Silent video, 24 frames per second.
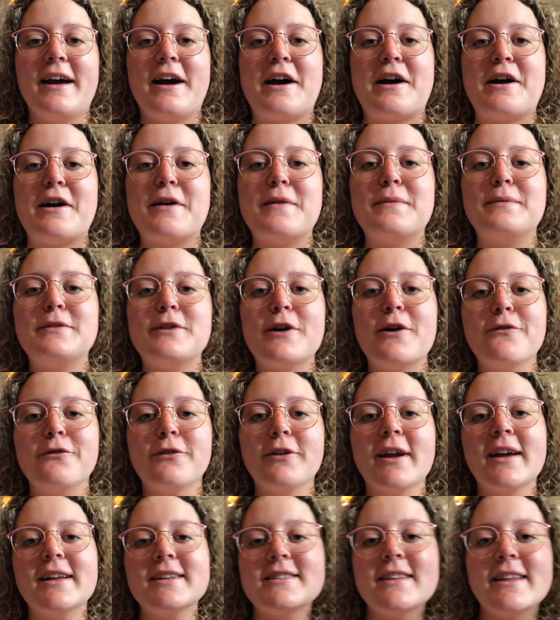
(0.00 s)
Um, don't
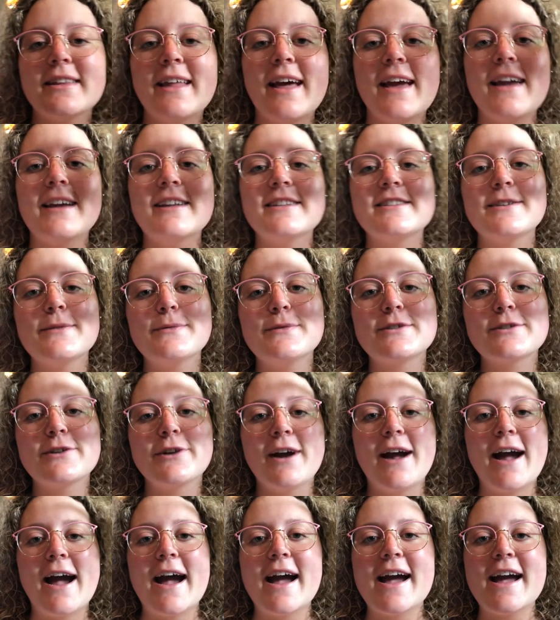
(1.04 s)
forget to like and
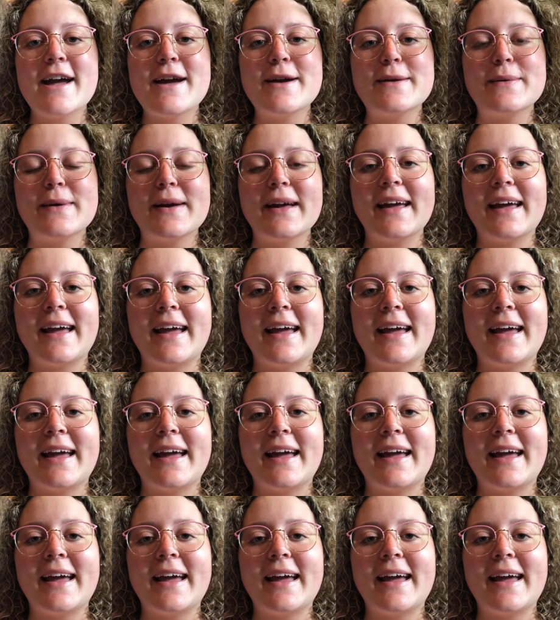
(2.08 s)
subscribe,